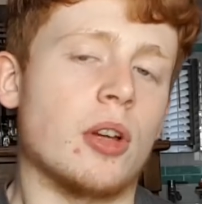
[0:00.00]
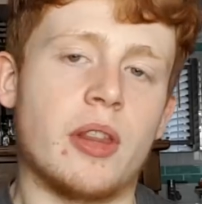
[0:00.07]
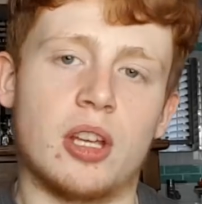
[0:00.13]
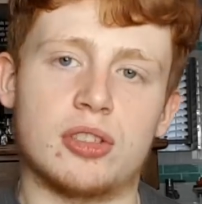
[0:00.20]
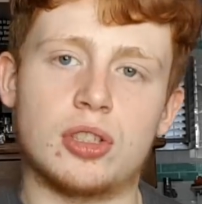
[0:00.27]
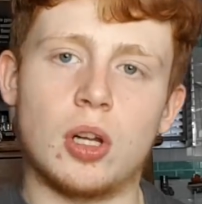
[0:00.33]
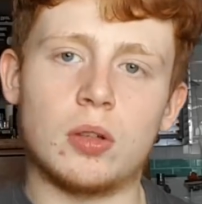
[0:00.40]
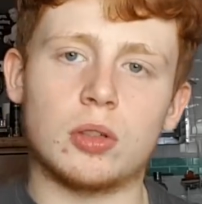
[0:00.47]
got the
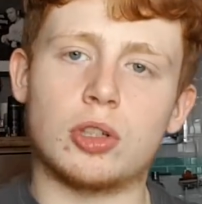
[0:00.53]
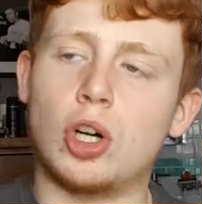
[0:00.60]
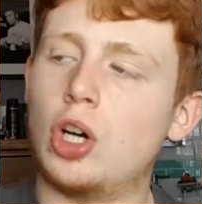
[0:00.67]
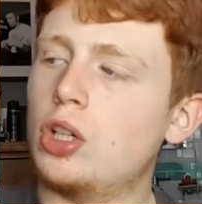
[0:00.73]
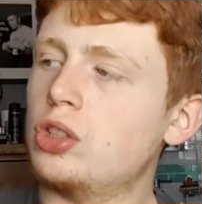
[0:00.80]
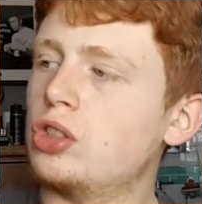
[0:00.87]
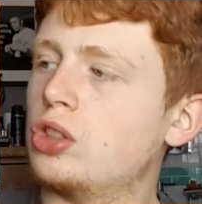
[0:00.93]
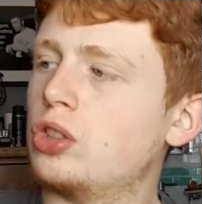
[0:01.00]
assault
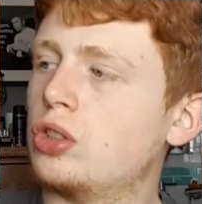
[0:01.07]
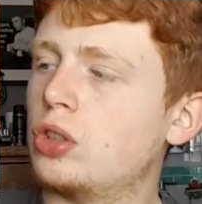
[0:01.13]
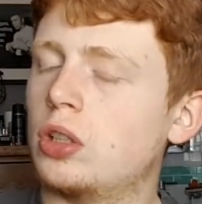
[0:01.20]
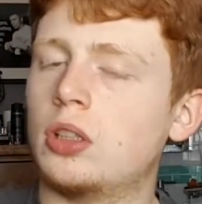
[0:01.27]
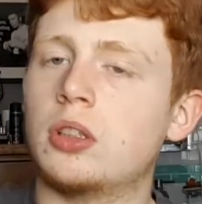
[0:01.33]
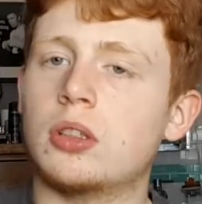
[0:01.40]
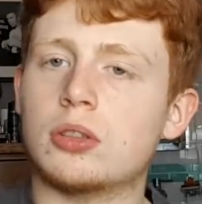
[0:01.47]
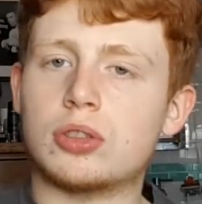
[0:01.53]
course,
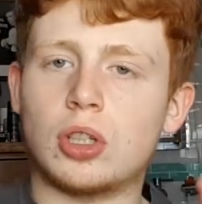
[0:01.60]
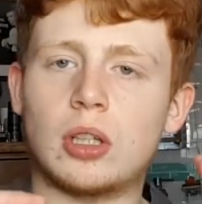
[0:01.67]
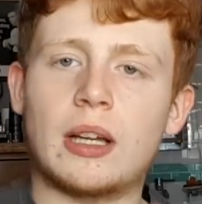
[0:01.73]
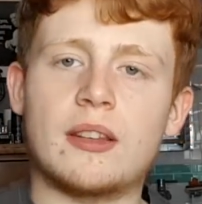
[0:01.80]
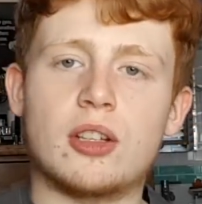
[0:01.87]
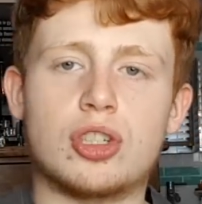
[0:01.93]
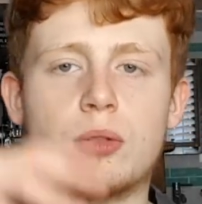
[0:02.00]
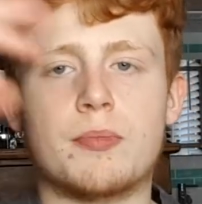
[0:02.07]
sort of
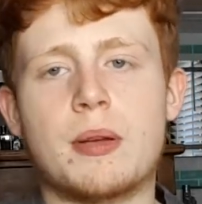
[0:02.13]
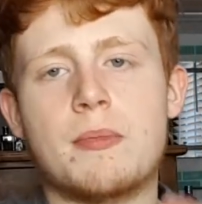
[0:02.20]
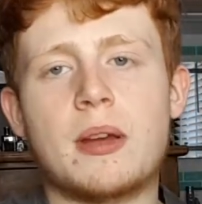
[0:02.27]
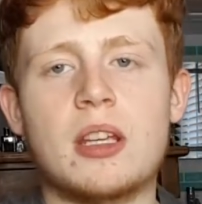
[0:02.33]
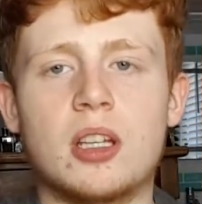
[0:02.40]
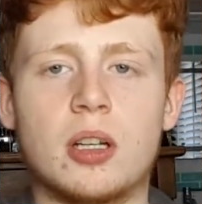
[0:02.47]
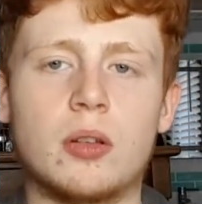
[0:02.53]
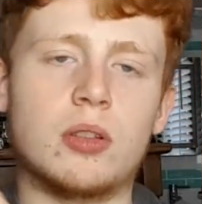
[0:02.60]
like the jumping
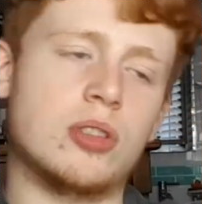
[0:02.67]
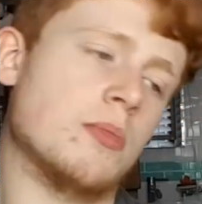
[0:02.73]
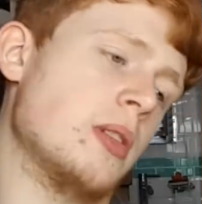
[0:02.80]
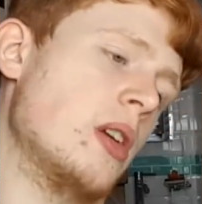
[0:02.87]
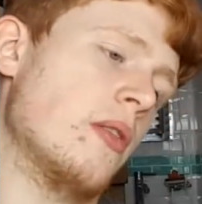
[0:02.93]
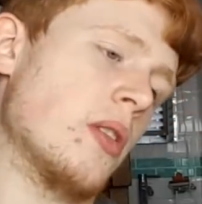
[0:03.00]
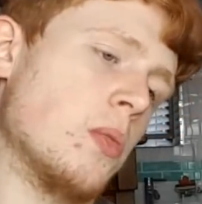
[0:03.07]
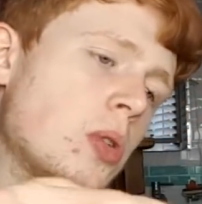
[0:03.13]
bit, you know, the jumping
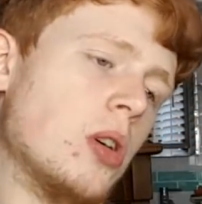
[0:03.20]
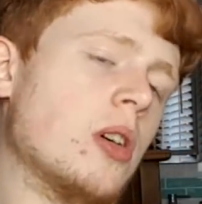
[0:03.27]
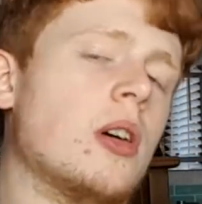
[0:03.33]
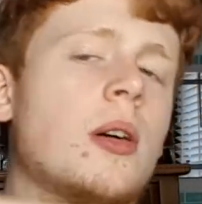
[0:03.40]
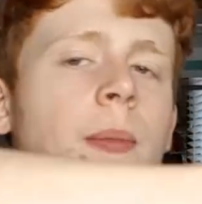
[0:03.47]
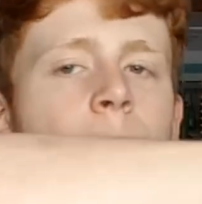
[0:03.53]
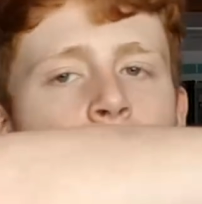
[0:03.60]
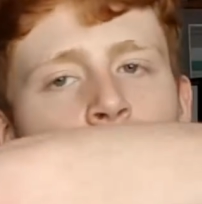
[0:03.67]
over the water,
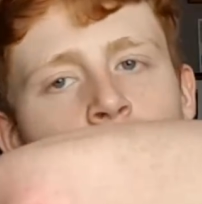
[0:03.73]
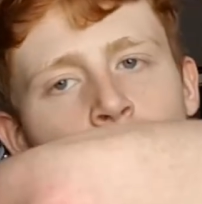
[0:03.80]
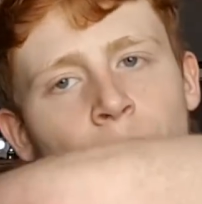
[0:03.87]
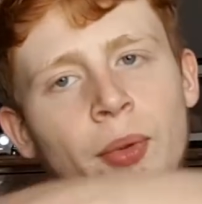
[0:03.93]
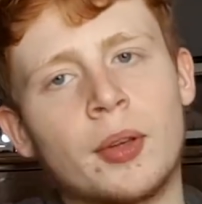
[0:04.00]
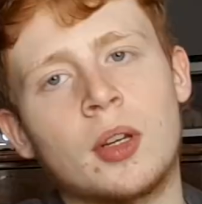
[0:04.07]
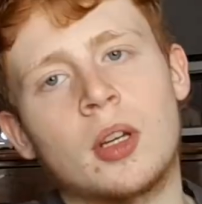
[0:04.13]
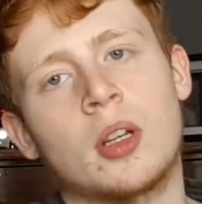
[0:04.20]
the
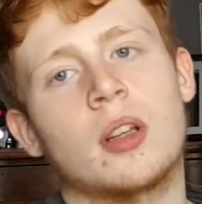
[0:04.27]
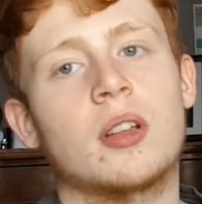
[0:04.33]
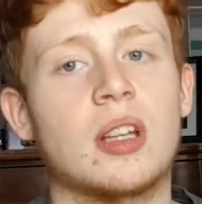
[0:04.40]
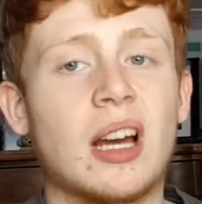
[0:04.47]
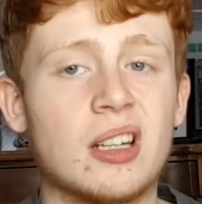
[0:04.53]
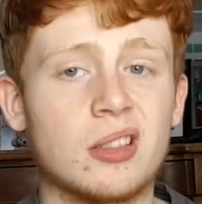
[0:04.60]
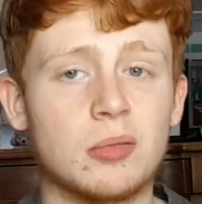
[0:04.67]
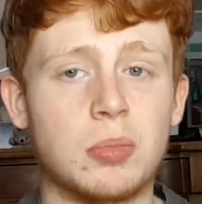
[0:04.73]

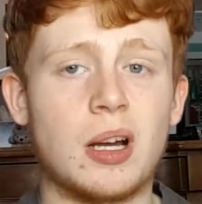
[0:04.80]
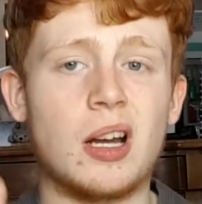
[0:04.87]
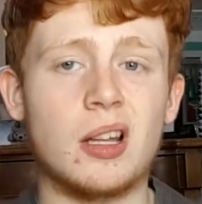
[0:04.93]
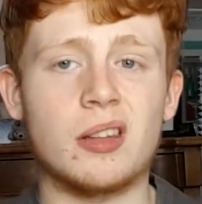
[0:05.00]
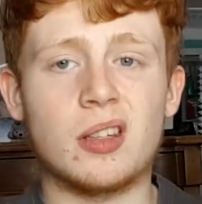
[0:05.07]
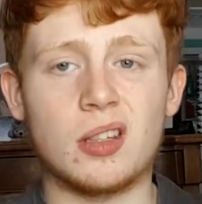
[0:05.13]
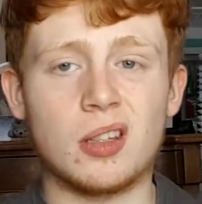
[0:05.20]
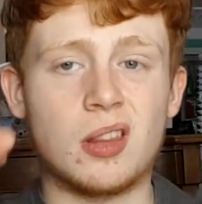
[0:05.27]

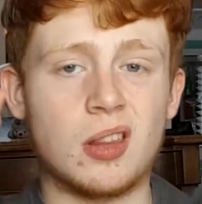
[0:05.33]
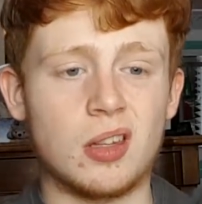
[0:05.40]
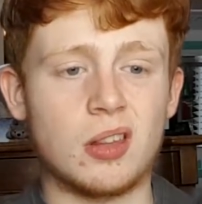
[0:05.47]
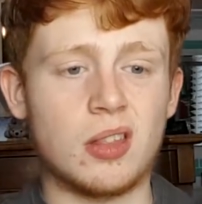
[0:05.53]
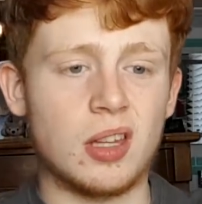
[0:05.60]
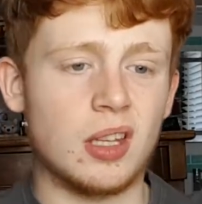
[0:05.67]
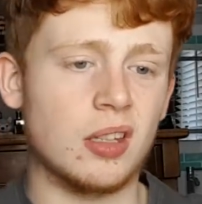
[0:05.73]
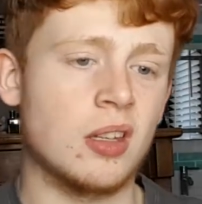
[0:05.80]
handlebar, the
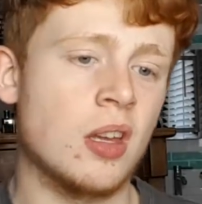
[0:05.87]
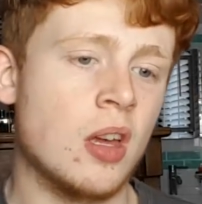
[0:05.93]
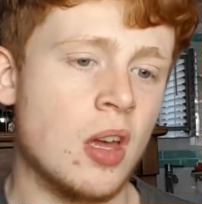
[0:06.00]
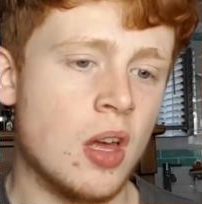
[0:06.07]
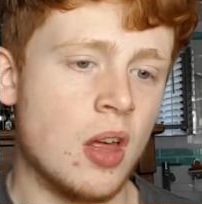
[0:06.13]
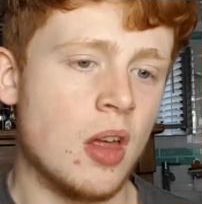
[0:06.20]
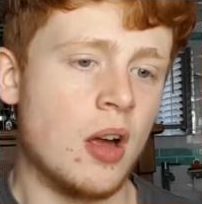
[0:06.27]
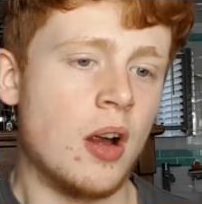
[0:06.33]
thing.
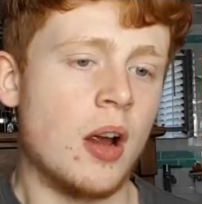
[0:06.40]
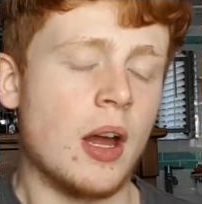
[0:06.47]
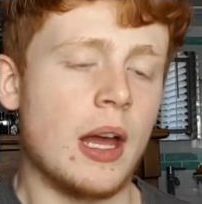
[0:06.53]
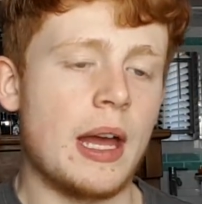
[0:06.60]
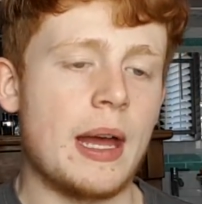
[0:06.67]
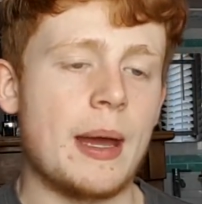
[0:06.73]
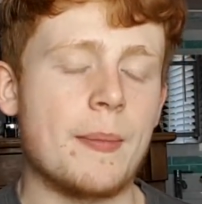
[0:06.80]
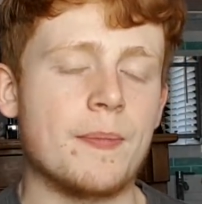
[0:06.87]

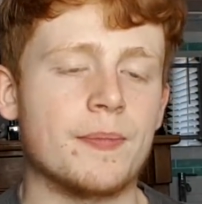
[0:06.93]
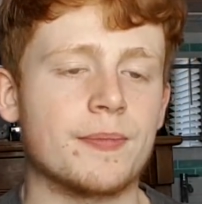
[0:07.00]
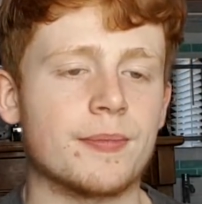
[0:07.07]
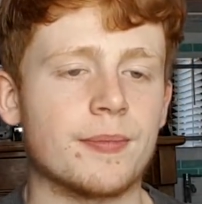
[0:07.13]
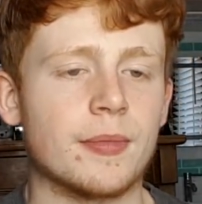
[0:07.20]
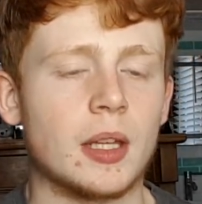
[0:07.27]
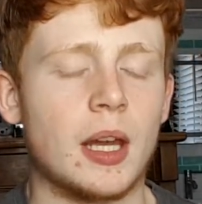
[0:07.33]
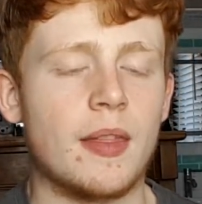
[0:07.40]
And
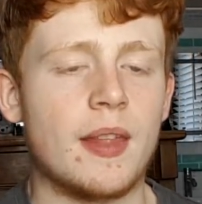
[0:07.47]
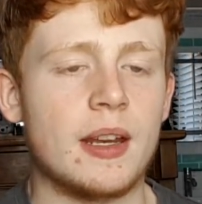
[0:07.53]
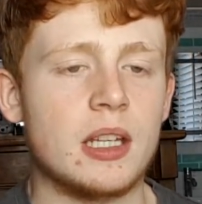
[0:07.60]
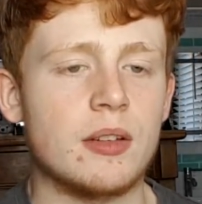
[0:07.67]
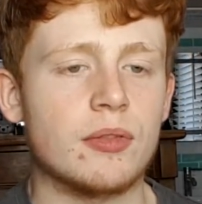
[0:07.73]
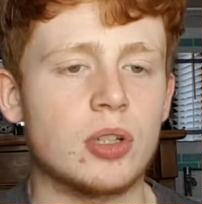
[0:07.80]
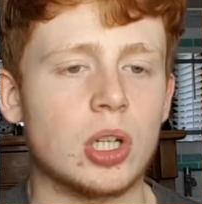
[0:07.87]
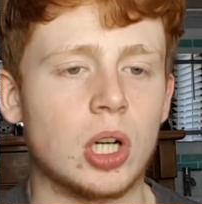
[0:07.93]
then
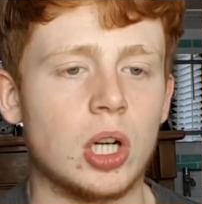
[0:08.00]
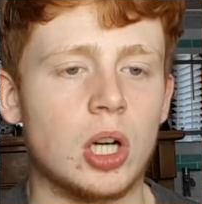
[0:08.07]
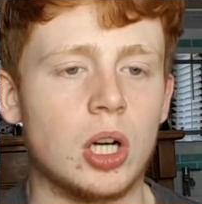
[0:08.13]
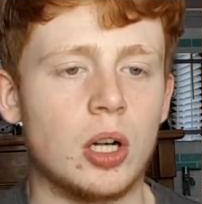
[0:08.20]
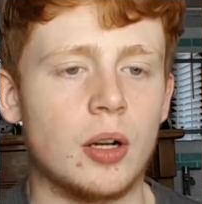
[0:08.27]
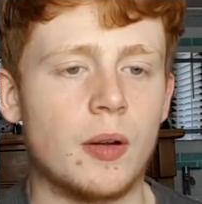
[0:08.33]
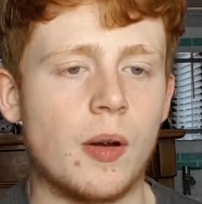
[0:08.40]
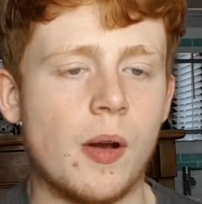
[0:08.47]
you've got,